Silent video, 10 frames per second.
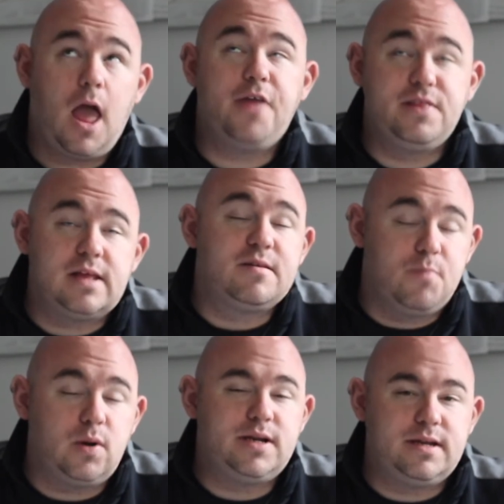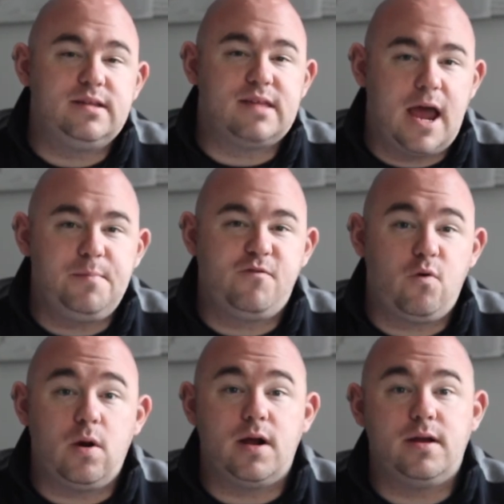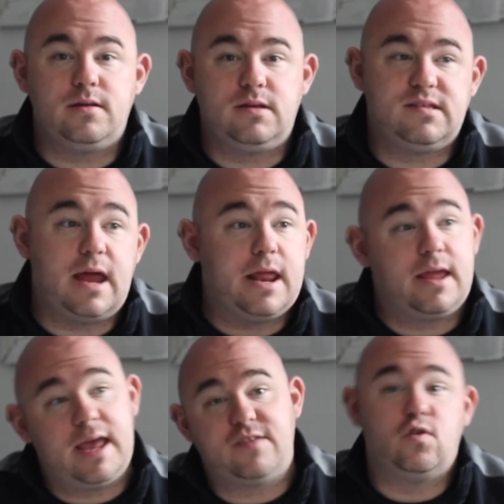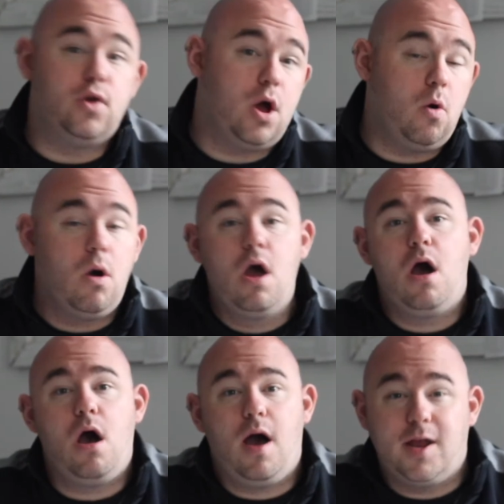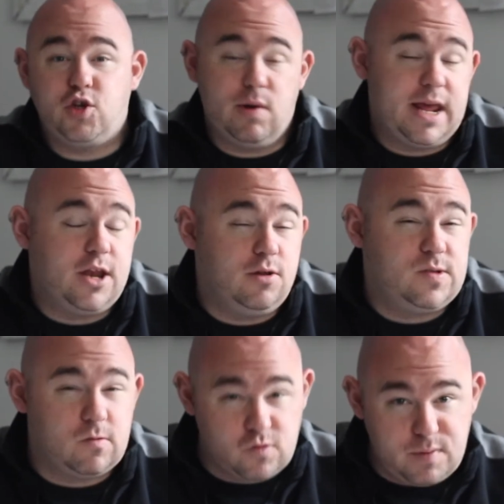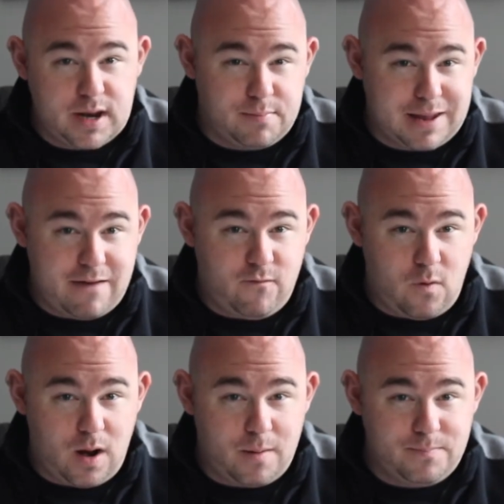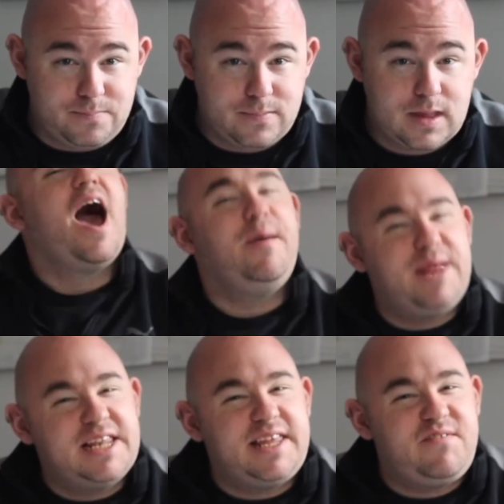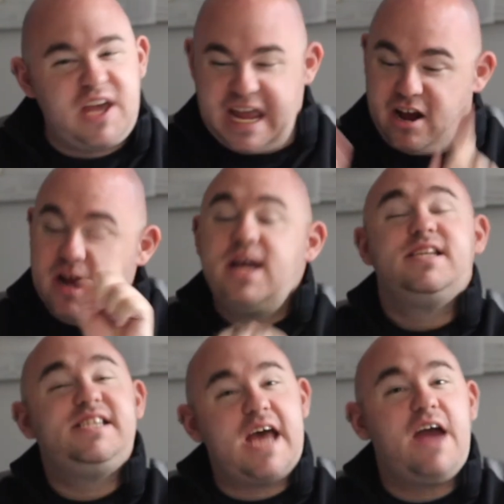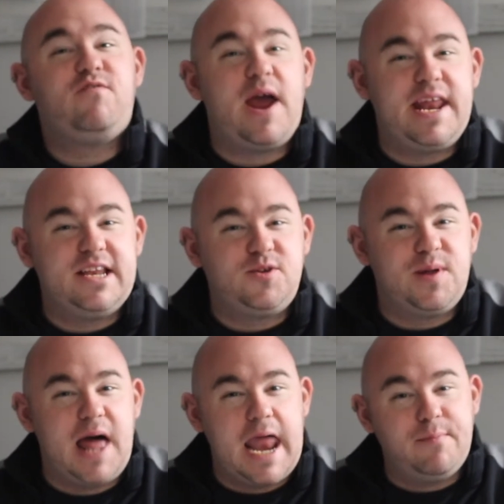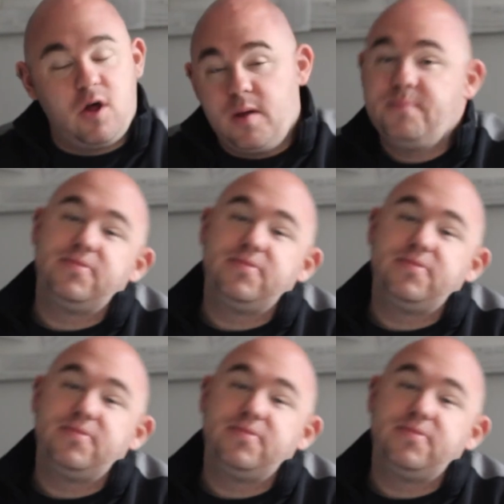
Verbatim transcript: I think that's important to decide before deciding yes or no on joining a new social media platform. I'm going to leave you here to dive right into Alignable.